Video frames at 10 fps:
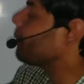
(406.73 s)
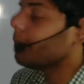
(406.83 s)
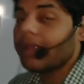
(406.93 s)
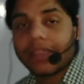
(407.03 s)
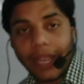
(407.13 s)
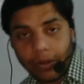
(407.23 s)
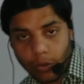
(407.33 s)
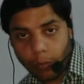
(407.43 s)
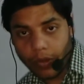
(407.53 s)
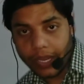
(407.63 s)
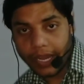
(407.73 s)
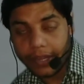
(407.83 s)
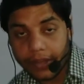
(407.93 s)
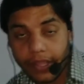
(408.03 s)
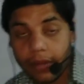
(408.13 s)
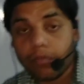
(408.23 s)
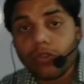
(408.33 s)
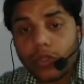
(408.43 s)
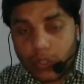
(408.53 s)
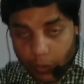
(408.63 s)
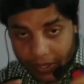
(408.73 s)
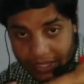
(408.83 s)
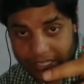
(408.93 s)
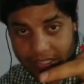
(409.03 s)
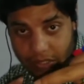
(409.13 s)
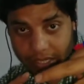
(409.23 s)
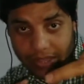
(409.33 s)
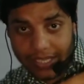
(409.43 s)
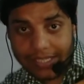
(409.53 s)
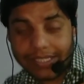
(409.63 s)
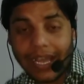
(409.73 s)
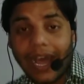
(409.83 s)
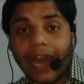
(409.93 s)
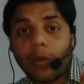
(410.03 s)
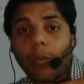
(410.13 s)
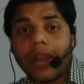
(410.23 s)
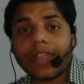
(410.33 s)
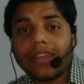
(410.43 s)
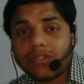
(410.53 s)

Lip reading: the methyl group will add it here. So when these 3 things are working